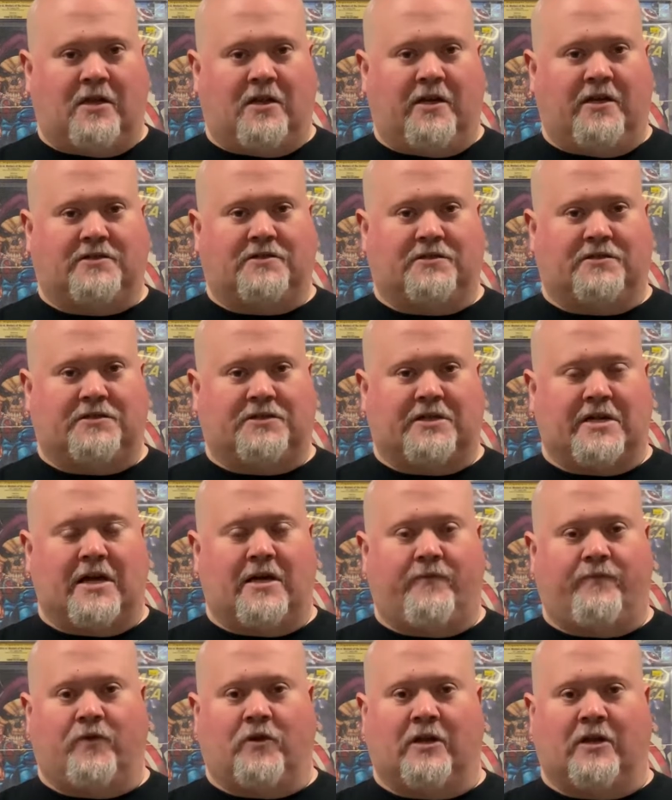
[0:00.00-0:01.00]
guys, it's Tom
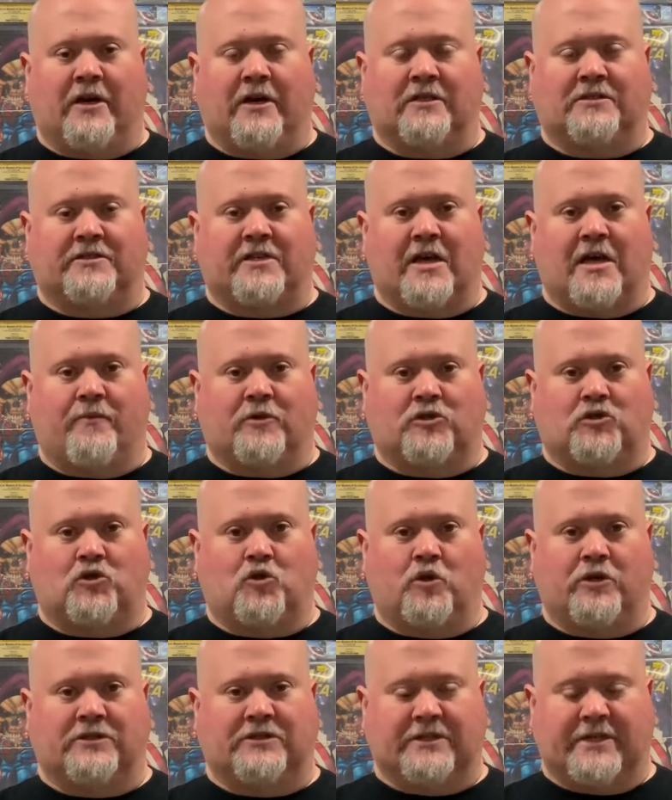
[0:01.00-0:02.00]
for Lions Comics,
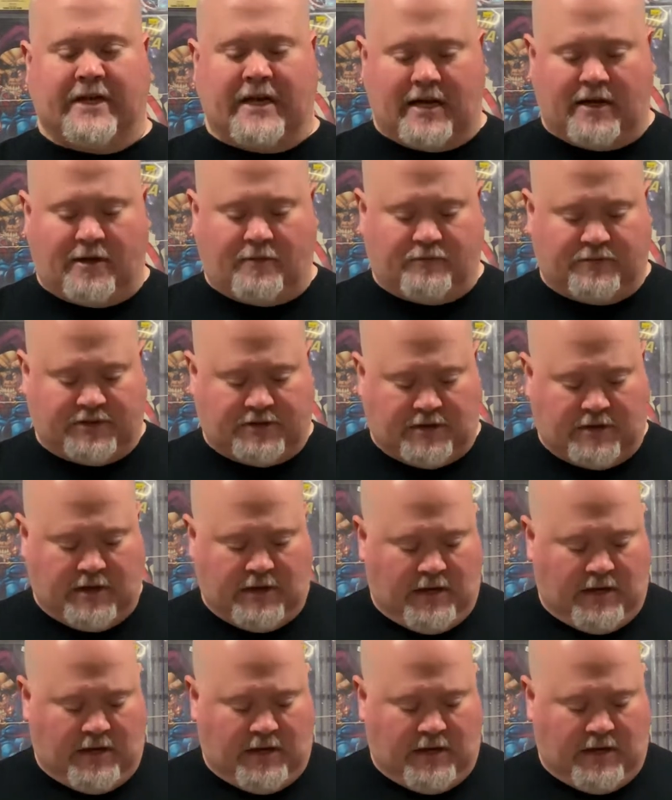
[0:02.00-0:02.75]
Toys, and Games.